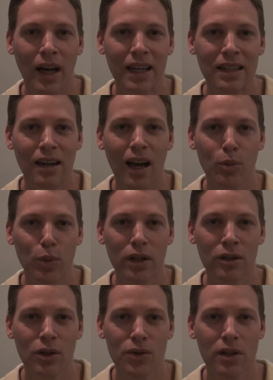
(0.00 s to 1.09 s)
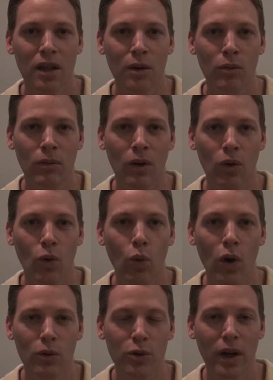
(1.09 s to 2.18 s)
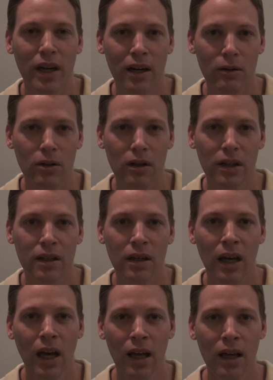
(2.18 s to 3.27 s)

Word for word: I had not been using them, what would my hair look like.